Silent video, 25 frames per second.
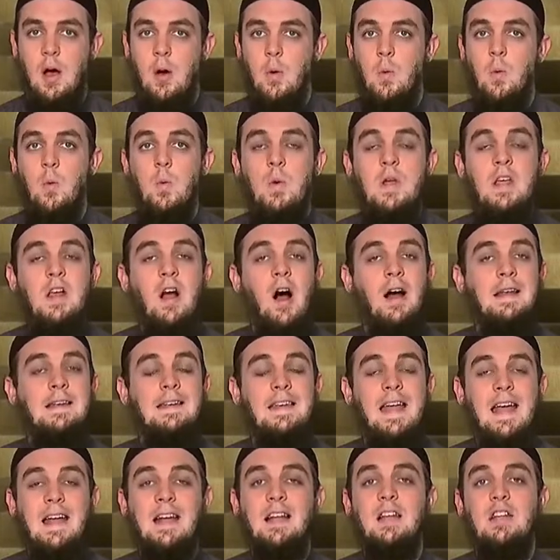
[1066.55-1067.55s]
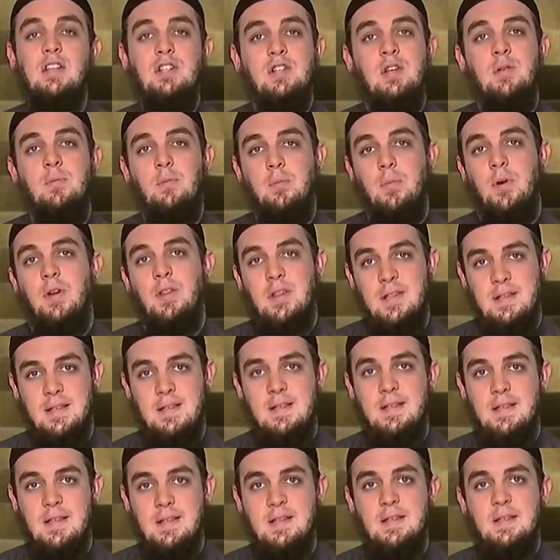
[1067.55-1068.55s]
We are negligent, brothers and
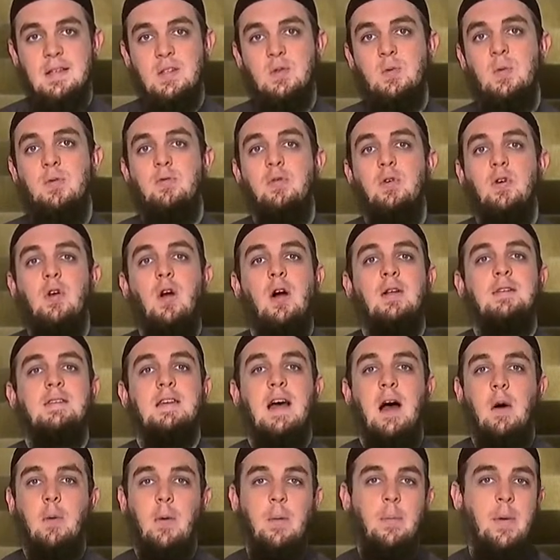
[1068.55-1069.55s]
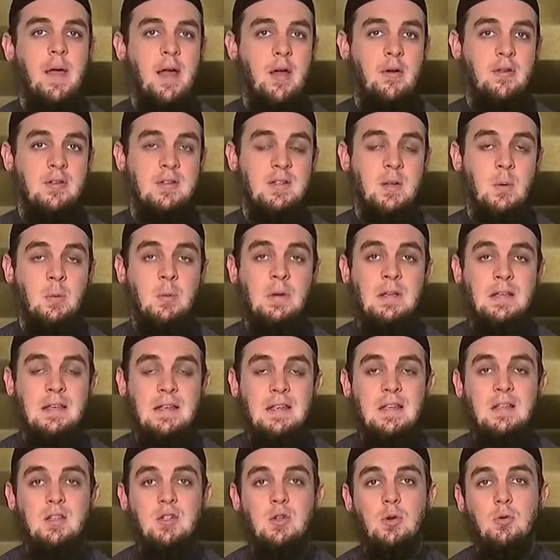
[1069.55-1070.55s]
sisters, with regard to our parents, and we
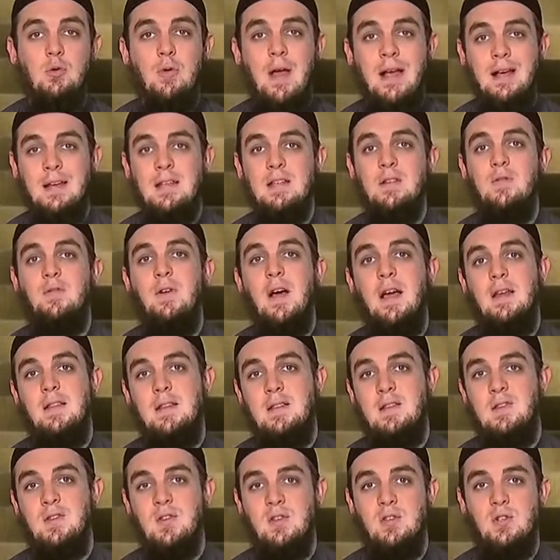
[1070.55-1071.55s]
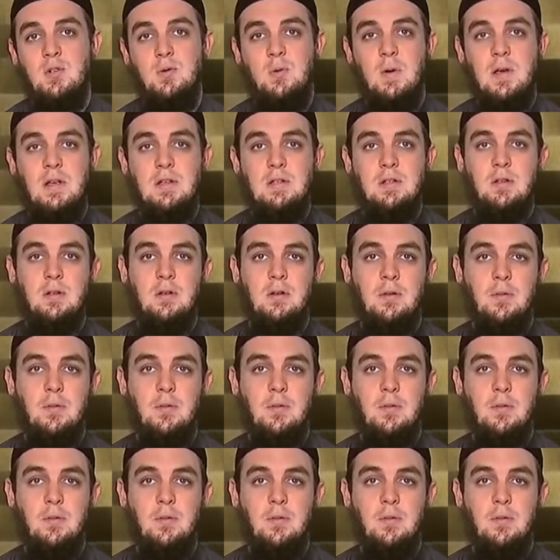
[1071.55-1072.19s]
need to rectify this situation